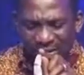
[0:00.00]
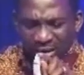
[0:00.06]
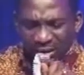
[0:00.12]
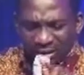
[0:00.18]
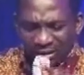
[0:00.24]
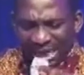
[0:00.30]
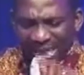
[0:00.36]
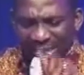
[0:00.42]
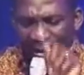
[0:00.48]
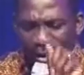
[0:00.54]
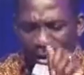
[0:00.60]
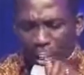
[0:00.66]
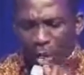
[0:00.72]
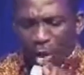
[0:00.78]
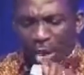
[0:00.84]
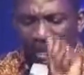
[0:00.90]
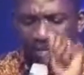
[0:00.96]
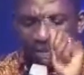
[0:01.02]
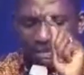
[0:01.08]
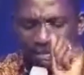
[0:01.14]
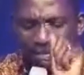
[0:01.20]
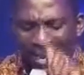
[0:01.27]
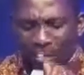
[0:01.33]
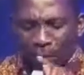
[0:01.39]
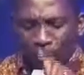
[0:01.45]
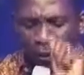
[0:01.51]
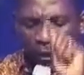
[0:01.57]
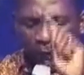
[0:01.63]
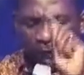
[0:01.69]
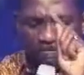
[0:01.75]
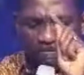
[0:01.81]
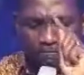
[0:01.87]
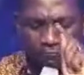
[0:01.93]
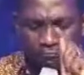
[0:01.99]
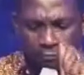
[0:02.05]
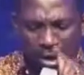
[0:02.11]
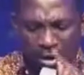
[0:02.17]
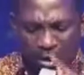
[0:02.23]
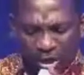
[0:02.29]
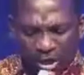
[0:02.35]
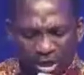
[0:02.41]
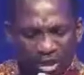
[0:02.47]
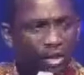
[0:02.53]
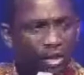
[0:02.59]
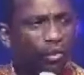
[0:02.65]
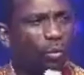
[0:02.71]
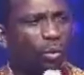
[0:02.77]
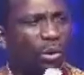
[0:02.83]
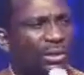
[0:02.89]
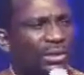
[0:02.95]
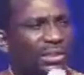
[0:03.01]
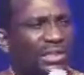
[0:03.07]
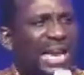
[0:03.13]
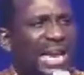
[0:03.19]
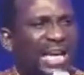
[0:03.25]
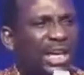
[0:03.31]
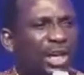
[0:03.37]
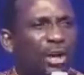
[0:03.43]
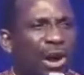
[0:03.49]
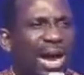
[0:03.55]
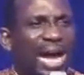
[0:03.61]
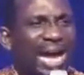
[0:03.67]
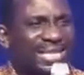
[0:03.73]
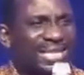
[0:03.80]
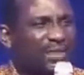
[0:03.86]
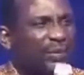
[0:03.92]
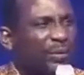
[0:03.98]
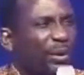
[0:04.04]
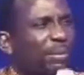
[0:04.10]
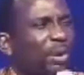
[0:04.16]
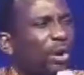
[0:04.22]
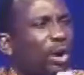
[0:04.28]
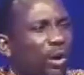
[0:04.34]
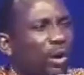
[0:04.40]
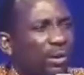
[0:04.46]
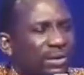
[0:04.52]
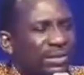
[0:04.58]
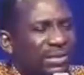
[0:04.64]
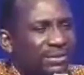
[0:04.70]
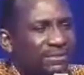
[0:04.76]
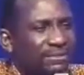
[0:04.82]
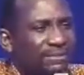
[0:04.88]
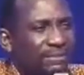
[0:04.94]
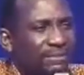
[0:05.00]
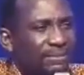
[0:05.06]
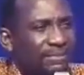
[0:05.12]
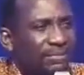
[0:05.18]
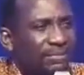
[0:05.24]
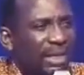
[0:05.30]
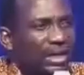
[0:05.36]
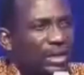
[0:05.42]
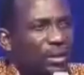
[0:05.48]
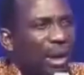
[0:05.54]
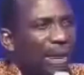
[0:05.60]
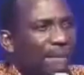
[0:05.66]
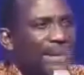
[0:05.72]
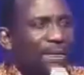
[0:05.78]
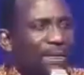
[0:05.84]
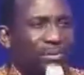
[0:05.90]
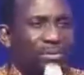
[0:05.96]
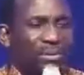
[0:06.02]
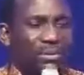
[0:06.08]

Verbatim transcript: that no amount of money will take your heart from God. No amount.